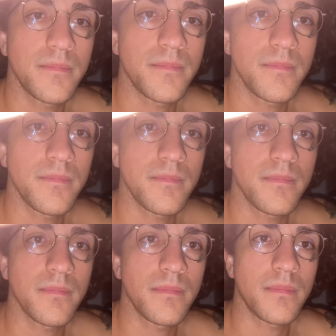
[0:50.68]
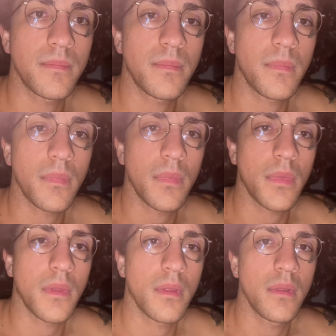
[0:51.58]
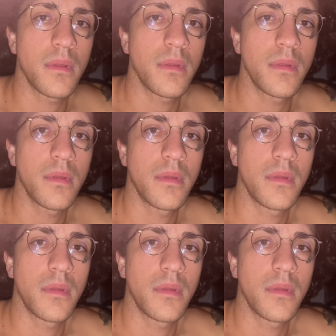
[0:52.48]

(no one is talking)